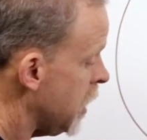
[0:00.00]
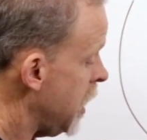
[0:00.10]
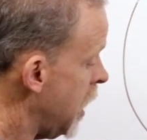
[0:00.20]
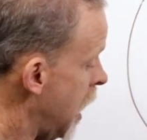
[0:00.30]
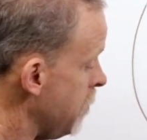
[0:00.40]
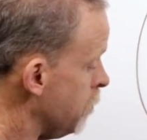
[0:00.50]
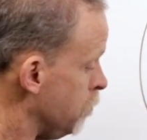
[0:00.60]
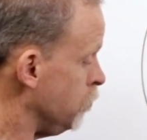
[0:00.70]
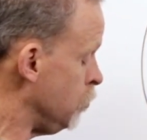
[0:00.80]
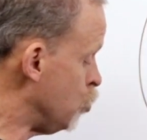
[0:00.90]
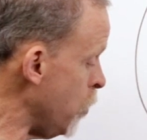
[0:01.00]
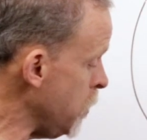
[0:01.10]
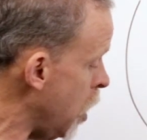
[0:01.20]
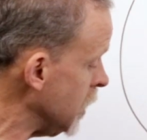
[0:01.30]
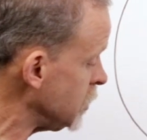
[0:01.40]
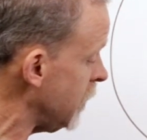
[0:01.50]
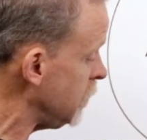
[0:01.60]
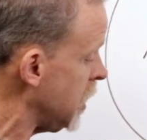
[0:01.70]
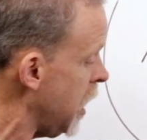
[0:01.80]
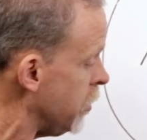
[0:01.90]
and I'm grouping all that stuff
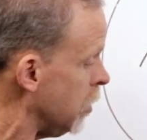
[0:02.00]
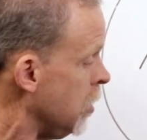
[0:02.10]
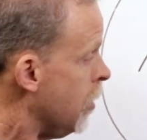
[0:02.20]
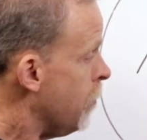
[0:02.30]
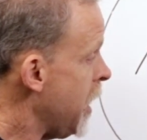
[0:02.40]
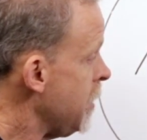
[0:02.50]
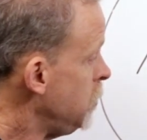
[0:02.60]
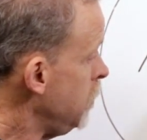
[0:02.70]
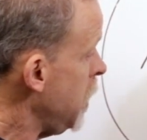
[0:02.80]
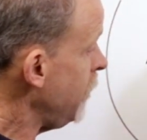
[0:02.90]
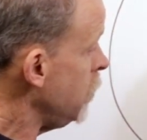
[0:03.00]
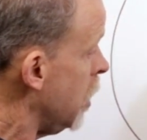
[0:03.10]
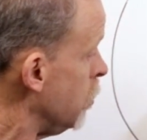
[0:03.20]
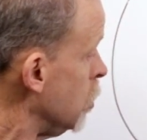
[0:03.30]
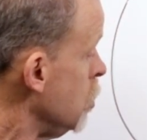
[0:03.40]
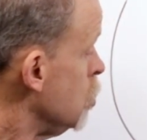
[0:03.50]
together, my MTBF number